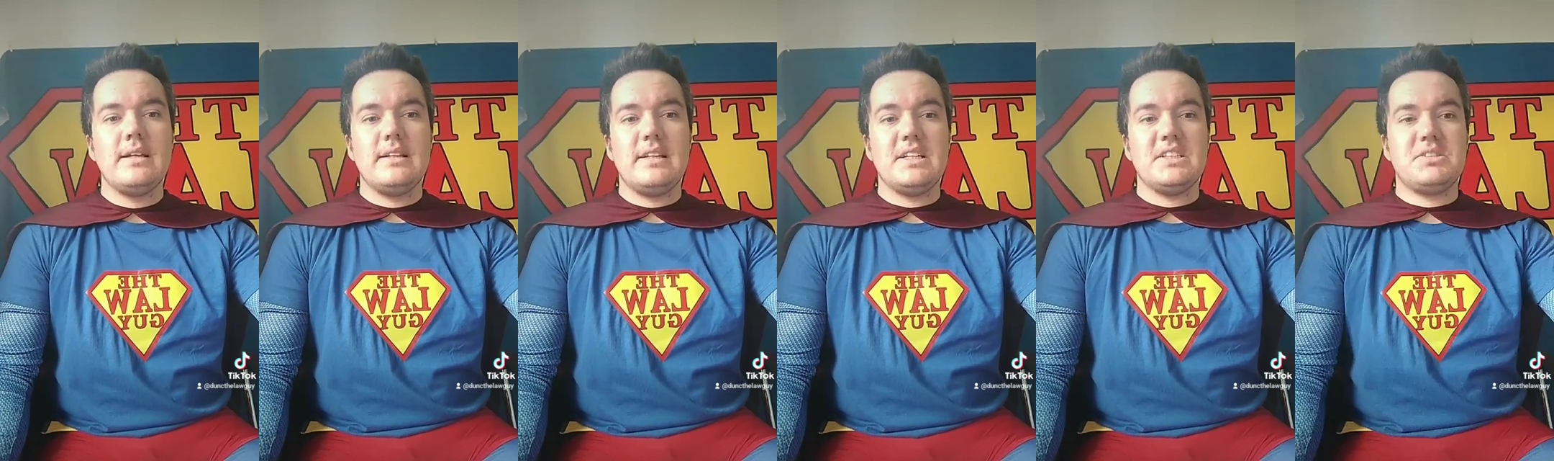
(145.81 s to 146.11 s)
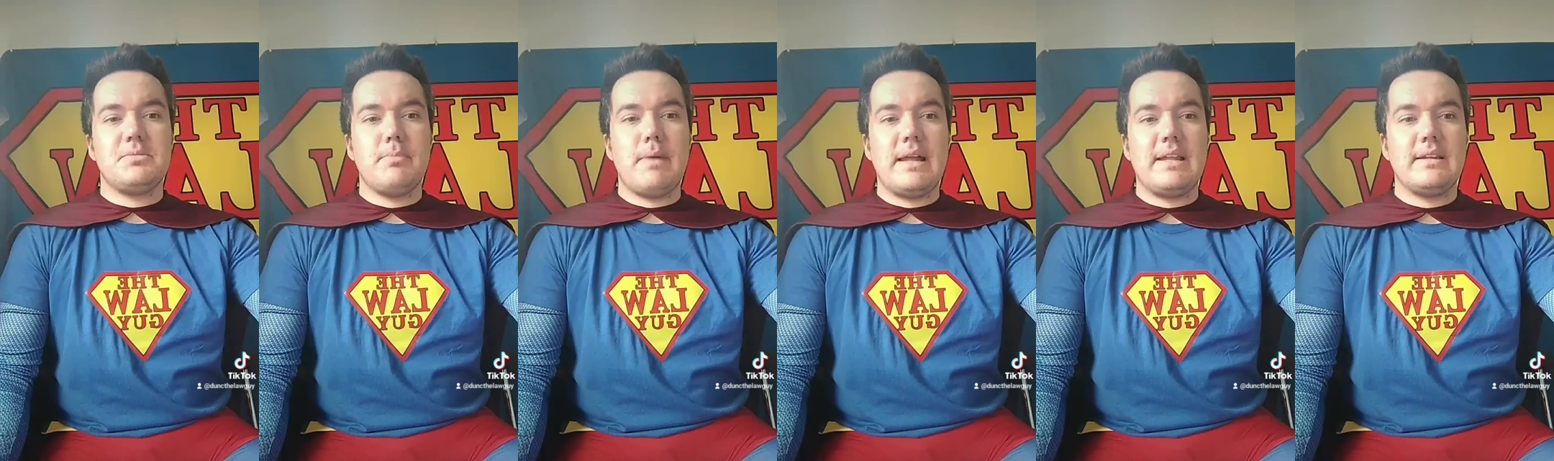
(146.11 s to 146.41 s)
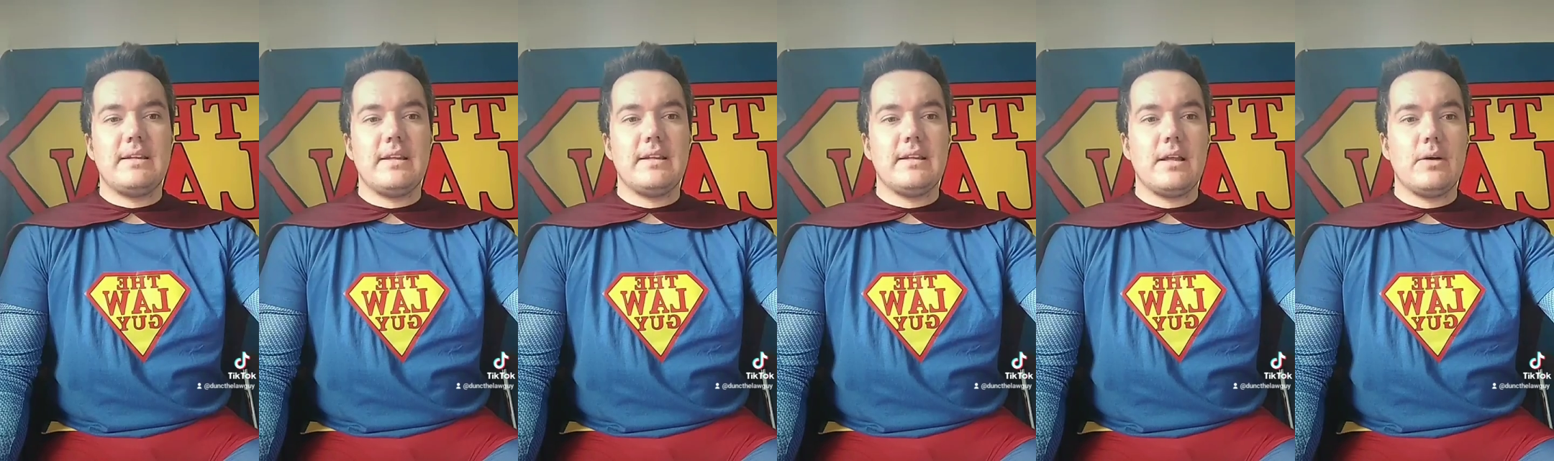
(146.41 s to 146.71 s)
this
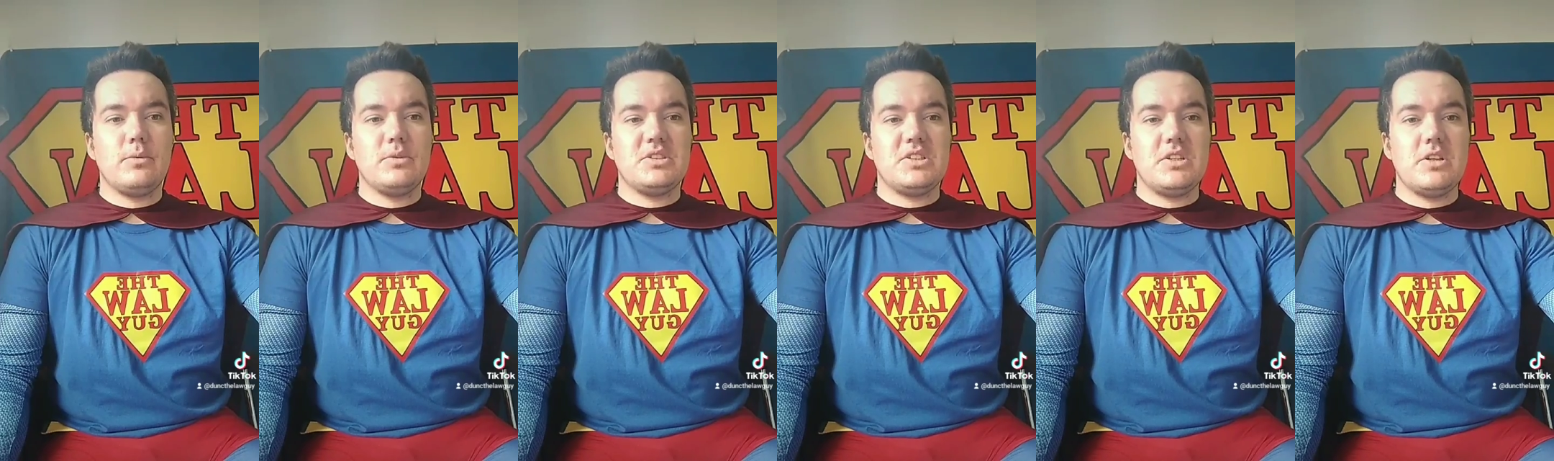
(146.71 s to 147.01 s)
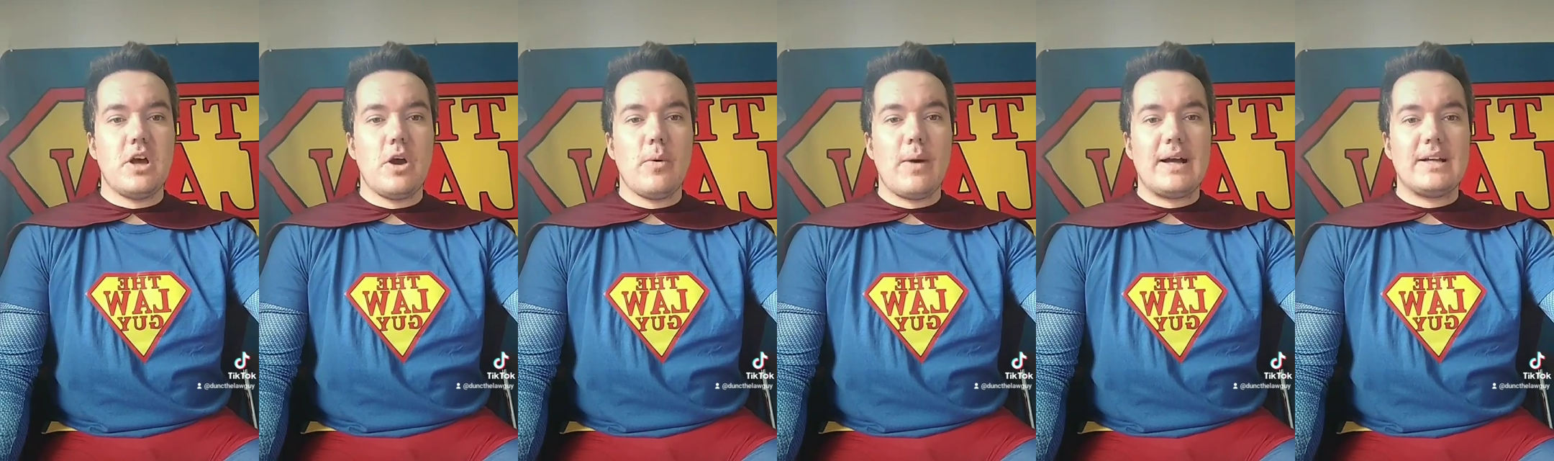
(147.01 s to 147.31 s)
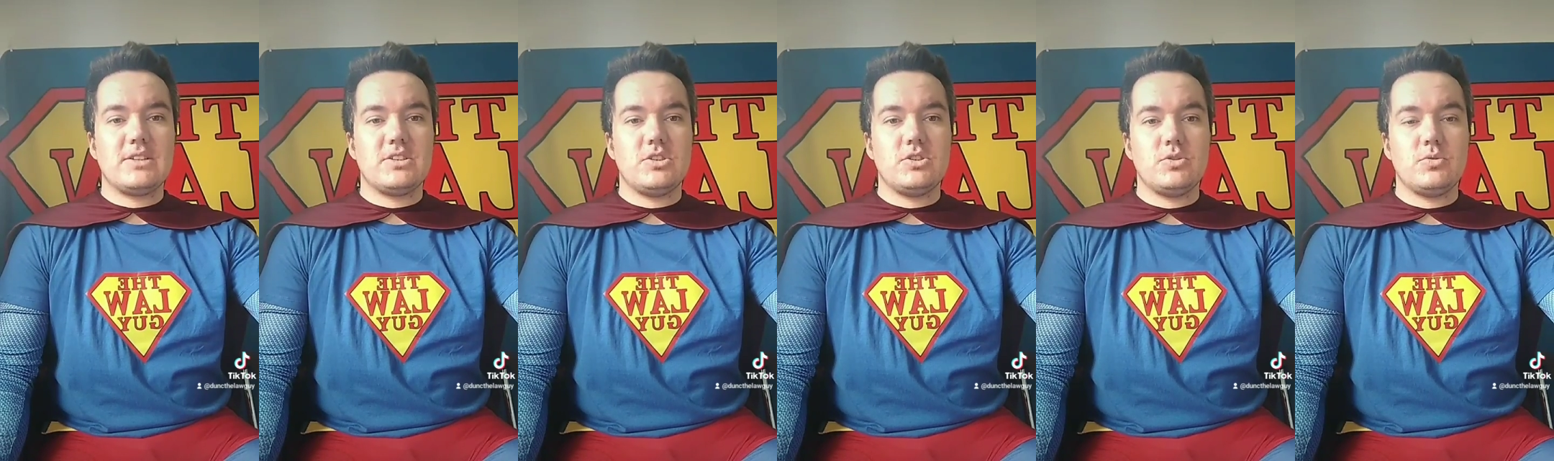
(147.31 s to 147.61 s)
meant that there was no
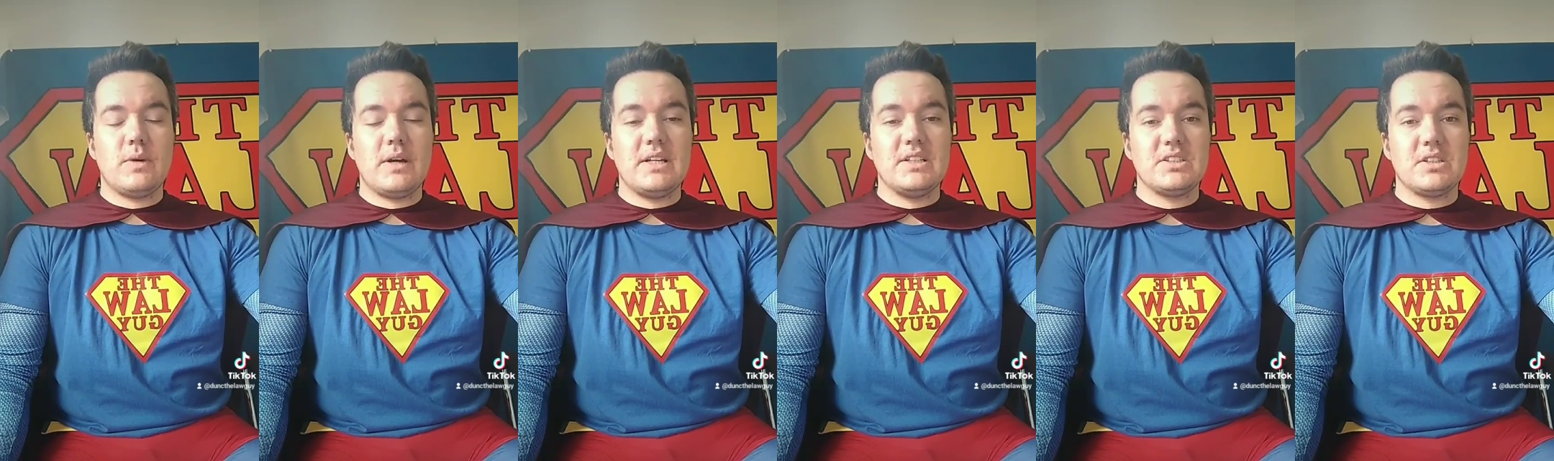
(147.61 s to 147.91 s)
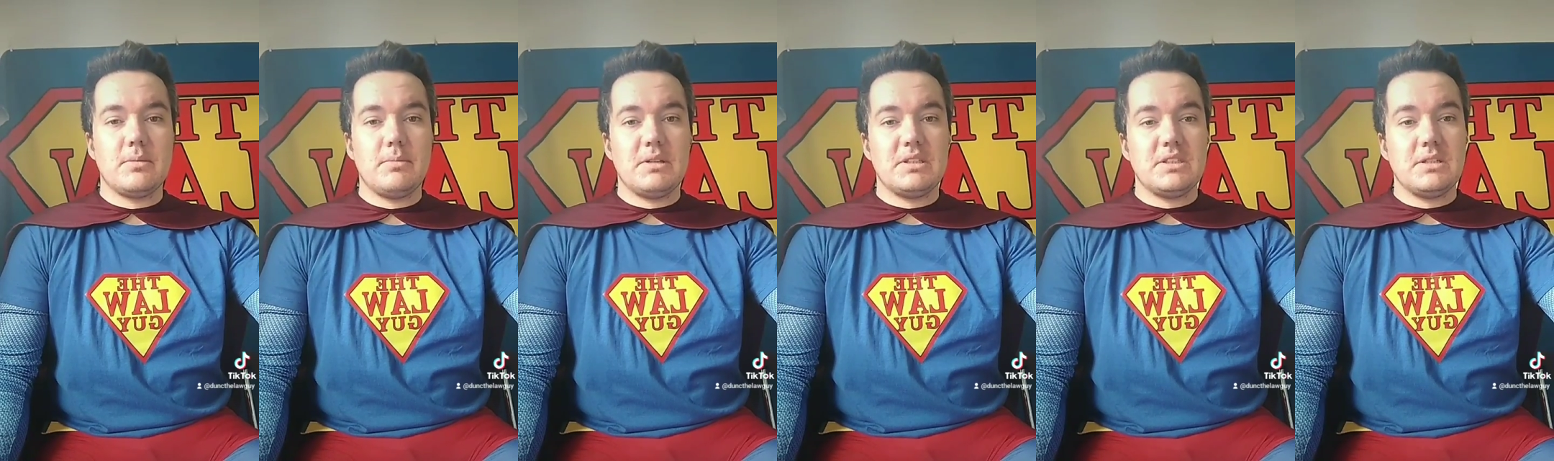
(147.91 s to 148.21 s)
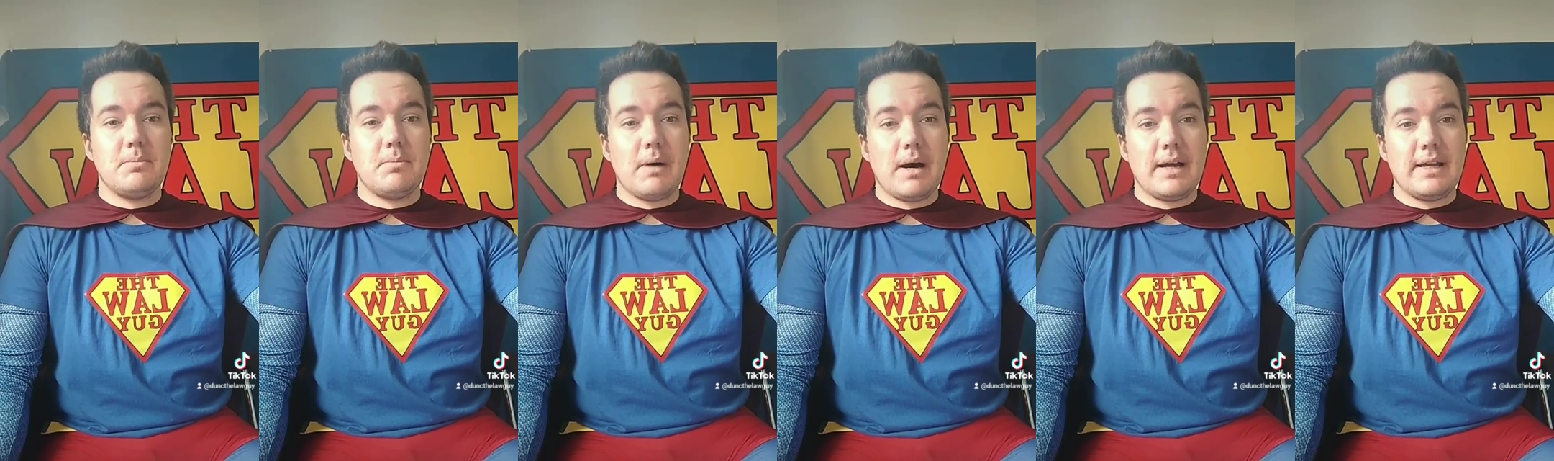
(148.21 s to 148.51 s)
actus reus
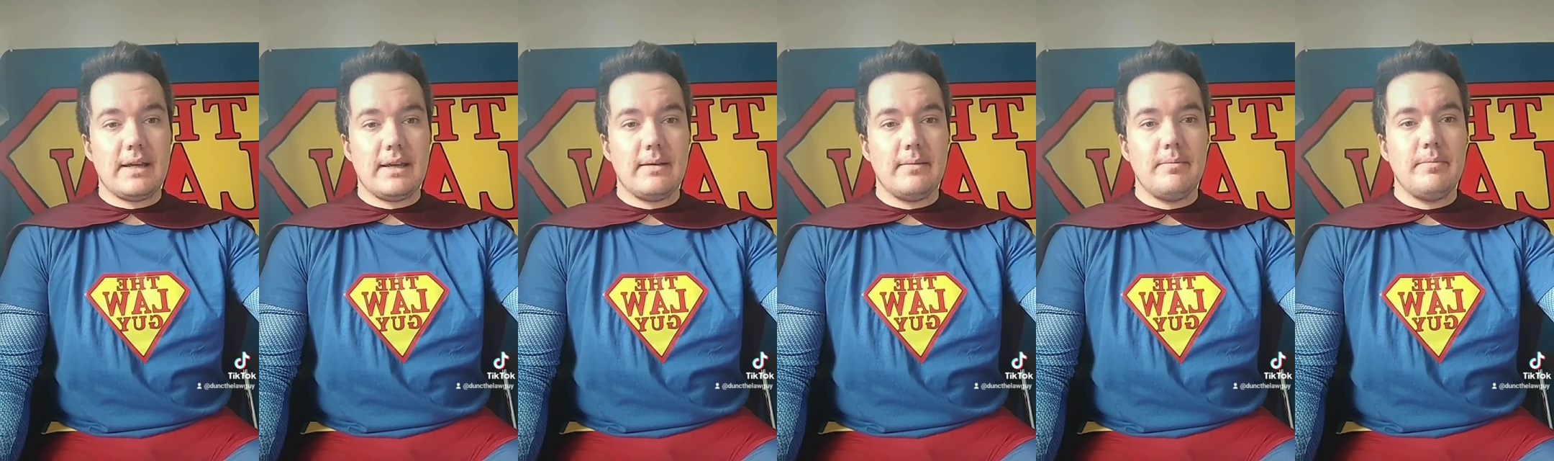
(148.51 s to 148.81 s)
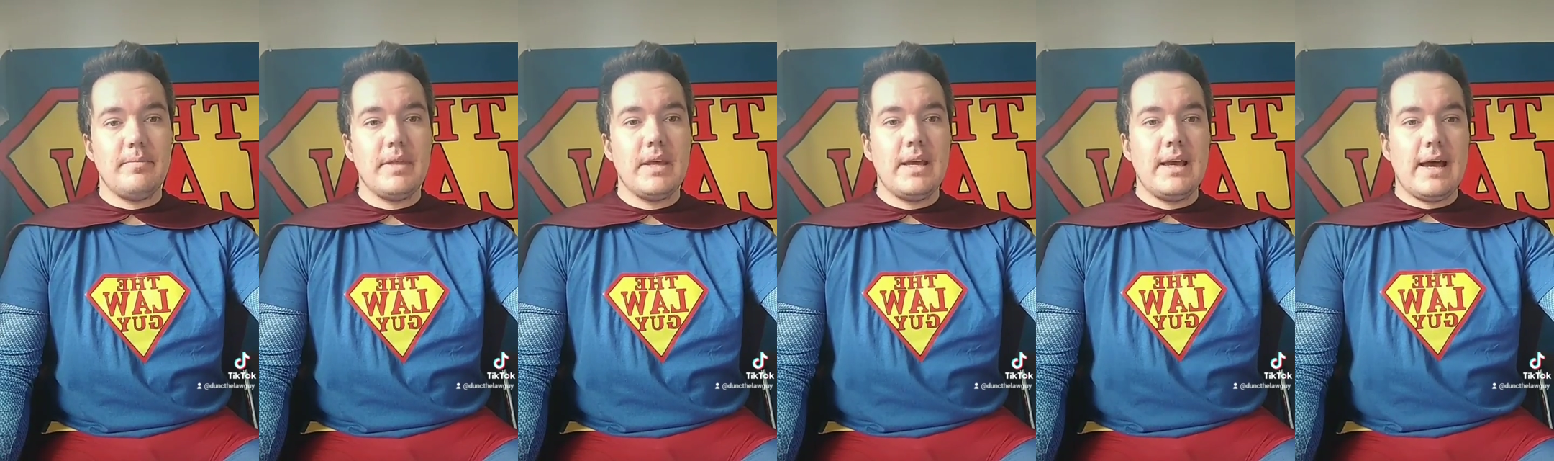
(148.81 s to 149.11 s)
committed by him,